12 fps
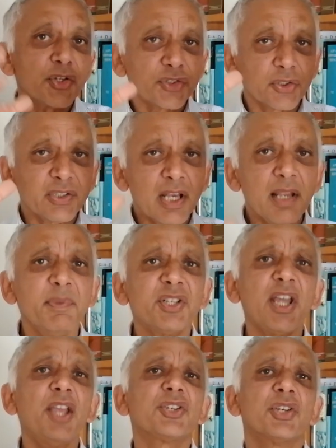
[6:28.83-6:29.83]
So the
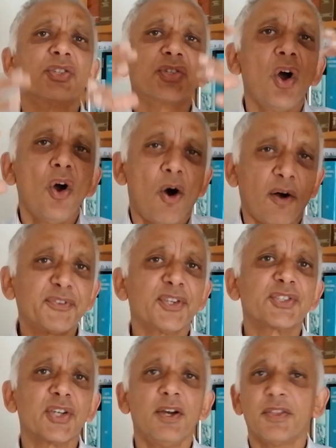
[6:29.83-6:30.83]
limitations of
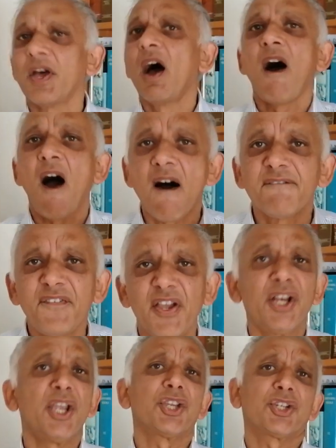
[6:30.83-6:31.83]
this earth are
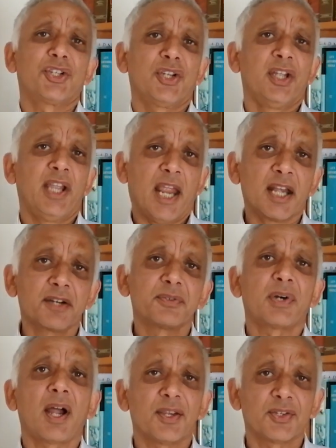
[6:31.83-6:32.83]
finished in
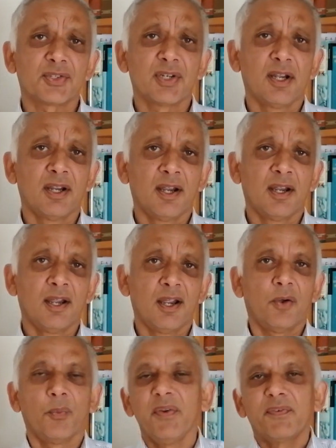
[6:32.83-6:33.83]
Christ.
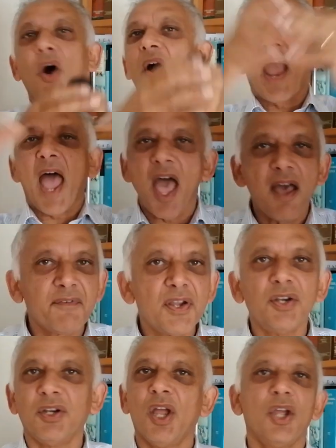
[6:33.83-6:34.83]
We've got
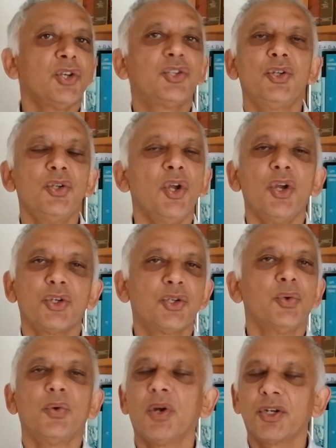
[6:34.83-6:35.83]
heaven
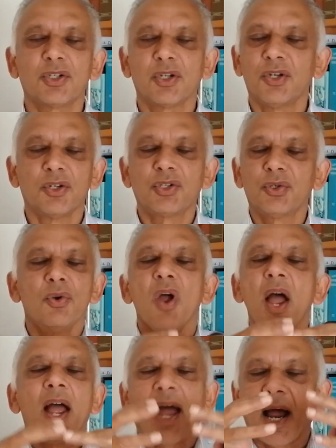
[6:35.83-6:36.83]

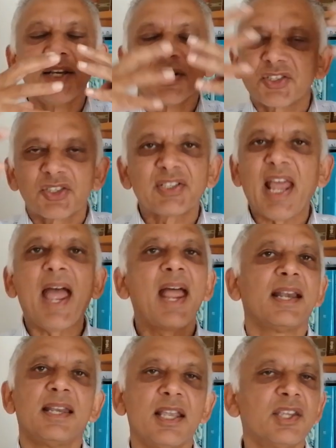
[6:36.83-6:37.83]
to
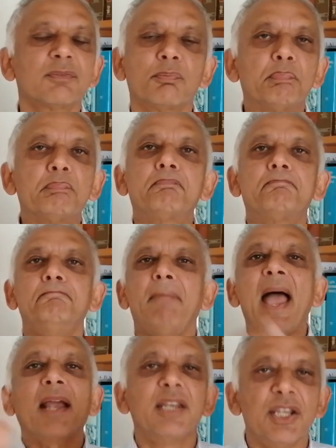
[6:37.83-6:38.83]
understand his
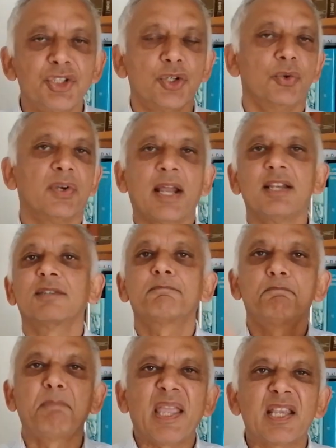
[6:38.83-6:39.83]
magnitude and his
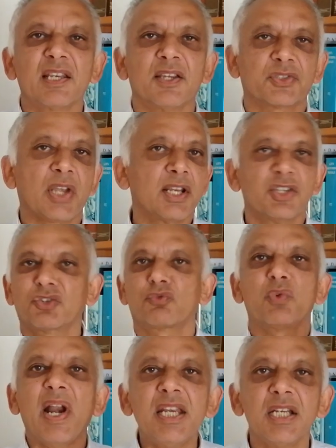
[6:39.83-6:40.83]
bigness and his
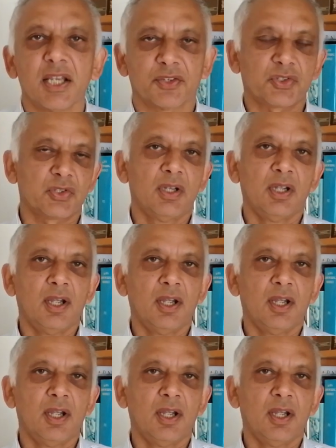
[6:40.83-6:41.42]
greatness.